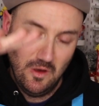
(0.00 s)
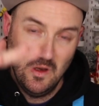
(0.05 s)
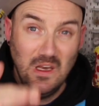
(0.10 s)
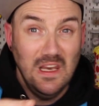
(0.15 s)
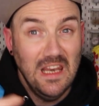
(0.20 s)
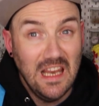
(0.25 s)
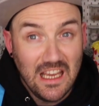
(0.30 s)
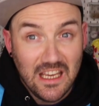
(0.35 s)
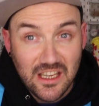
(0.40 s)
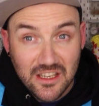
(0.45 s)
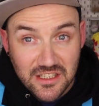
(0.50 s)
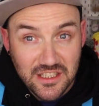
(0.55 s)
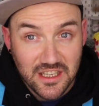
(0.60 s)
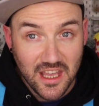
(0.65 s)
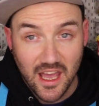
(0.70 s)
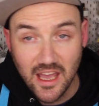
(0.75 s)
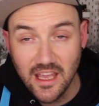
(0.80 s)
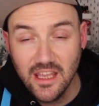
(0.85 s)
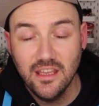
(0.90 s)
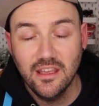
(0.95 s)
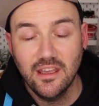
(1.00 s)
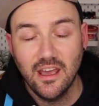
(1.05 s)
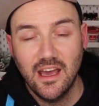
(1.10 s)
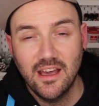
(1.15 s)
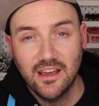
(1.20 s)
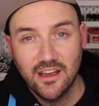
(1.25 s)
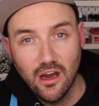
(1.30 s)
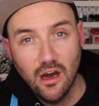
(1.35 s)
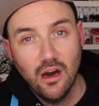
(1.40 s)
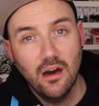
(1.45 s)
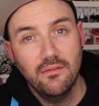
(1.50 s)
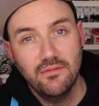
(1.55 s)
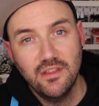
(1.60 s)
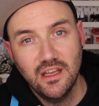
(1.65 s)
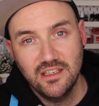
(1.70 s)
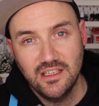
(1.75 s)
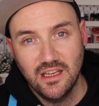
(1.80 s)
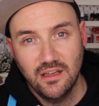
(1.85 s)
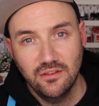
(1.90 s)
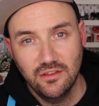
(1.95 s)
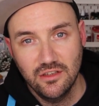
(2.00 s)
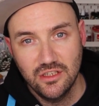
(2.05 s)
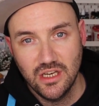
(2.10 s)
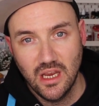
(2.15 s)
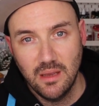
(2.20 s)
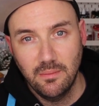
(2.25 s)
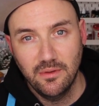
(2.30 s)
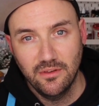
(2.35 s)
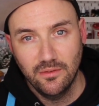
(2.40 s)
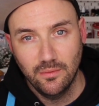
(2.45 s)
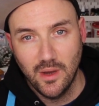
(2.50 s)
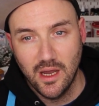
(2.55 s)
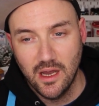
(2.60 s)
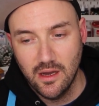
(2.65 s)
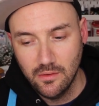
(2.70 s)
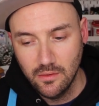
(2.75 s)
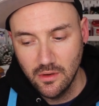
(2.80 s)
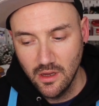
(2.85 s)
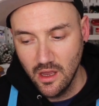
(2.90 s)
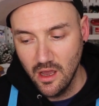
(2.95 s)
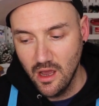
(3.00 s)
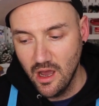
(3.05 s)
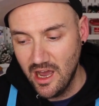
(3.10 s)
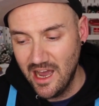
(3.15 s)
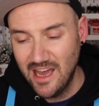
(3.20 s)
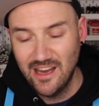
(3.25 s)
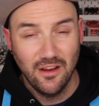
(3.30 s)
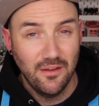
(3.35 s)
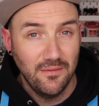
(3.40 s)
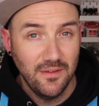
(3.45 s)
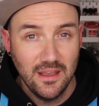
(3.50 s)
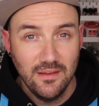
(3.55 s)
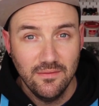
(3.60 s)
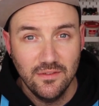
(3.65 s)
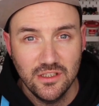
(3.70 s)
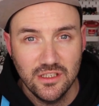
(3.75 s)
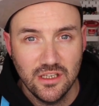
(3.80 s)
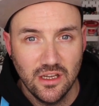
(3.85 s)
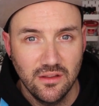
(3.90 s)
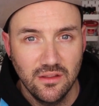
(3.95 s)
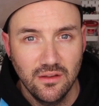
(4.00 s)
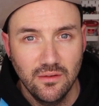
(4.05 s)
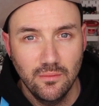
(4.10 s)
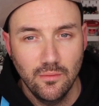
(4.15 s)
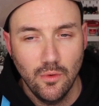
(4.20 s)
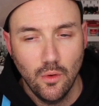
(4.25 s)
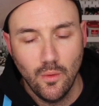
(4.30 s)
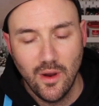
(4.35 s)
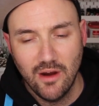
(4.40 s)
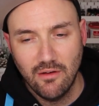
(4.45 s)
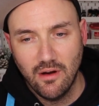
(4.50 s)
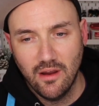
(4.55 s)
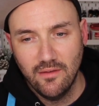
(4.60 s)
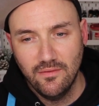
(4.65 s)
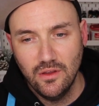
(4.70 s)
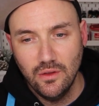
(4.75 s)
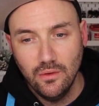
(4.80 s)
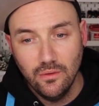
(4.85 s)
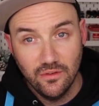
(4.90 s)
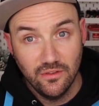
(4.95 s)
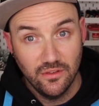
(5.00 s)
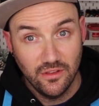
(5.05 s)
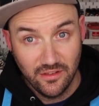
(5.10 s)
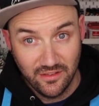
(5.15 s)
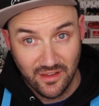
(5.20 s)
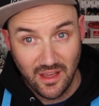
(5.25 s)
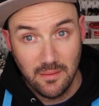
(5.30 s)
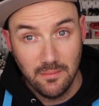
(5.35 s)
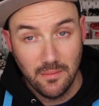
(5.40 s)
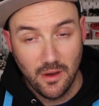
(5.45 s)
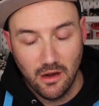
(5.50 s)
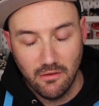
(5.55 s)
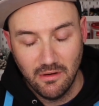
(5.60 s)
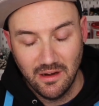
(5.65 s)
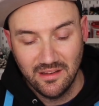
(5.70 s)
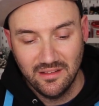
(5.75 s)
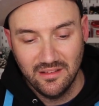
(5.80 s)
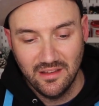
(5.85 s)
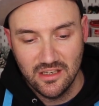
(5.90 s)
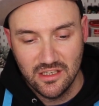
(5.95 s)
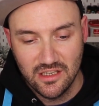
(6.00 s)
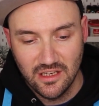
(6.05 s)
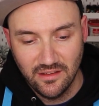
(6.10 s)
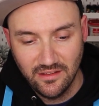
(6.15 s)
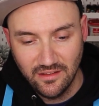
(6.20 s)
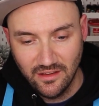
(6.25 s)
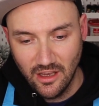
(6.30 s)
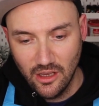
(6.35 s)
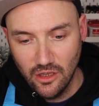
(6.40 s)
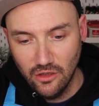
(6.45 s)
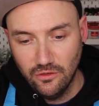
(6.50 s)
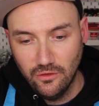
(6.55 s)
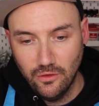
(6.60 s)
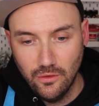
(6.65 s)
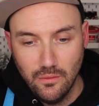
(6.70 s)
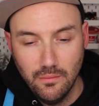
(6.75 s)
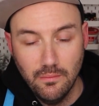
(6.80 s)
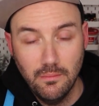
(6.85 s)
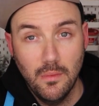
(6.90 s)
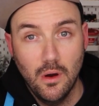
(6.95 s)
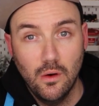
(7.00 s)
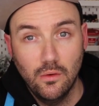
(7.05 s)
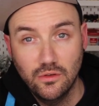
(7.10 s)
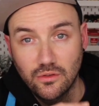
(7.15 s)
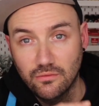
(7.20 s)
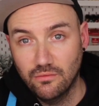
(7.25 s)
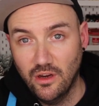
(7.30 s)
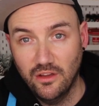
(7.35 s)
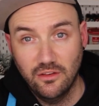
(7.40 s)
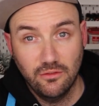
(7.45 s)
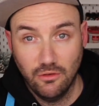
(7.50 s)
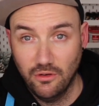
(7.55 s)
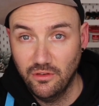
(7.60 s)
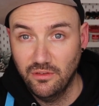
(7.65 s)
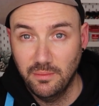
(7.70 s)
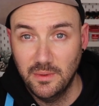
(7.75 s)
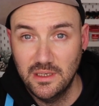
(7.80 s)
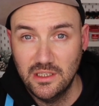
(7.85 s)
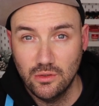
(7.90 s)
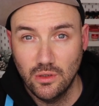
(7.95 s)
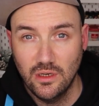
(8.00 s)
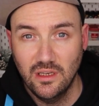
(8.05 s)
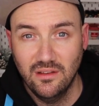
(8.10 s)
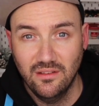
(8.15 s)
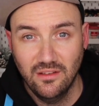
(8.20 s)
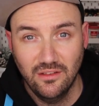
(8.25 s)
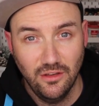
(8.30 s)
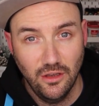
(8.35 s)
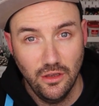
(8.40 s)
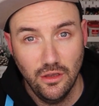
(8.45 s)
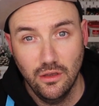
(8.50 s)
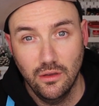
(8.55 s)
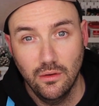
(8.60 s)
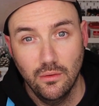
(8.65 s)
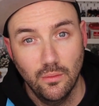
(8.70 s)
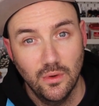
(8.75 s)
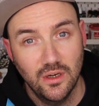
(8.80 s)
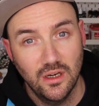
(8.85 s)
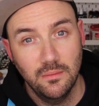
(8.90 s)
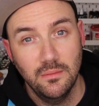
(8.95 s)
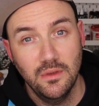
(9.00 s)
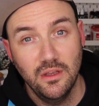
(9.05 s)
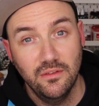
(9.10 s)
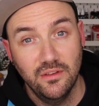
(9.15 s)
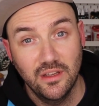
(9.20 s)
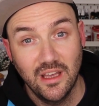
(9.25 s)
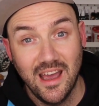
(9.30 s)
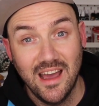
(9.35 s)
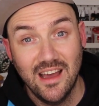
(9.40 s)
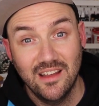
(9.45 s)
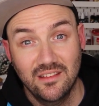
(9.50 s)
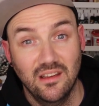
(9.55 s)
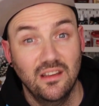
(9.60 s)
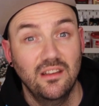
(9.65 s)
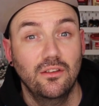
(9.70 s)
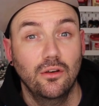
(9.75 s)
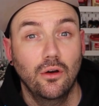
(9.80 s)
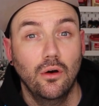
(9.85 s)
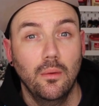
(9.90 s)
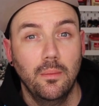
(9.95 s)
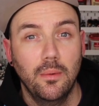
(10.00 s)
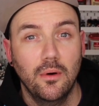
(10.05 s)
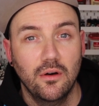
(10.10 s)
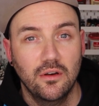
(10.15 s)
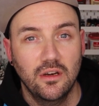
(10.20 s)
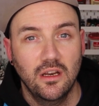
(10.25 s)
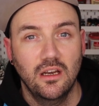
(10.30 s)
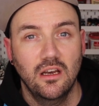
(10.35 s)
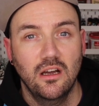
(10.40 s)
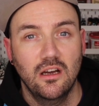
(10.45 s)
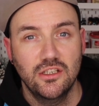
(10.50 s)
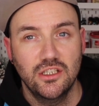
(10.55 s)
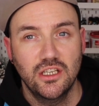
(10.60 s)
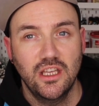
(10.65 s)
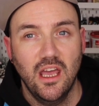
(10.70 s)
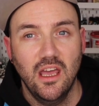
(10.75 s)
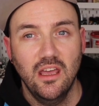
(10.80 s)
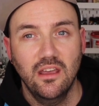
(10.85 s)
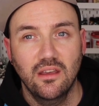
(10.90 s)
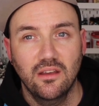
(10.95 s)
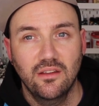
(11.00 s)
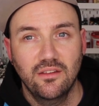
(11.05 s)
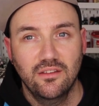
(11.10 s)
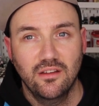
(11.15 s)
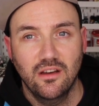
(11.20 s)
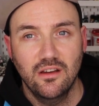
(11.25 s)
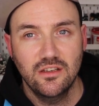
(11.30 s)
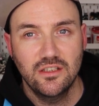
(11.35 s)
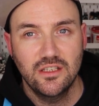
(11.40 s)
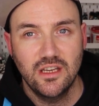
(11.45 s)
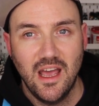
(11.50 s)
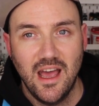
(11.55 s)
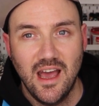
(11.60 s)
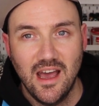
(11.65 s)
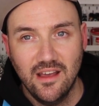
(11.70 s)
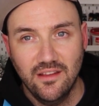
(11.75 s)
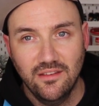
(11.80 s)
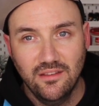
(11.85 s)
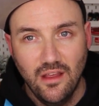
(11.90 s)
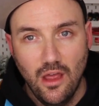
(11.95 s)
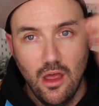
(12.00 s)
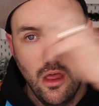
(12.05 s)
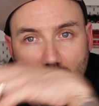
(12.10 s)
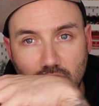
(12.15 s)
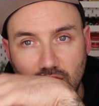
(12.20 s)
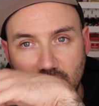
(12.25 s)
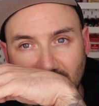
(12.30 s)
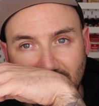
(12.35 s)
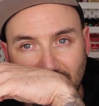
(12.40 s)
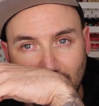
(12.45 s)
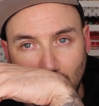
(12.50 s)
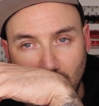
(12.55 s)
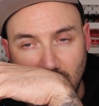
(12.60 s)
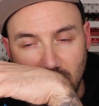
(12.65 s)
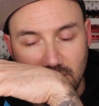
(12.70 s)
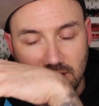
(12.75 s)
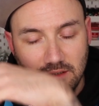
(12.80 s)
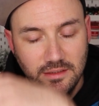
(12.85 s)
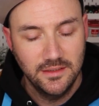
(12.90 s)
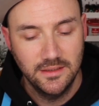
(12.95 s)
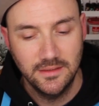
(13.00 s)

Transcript: layered cake and carve that down to shape as well. And I've even done them where I've used the same Pyrex dishes to mold Rice Krispie treats too when I'm using it as a top on a larger cake, such as this one.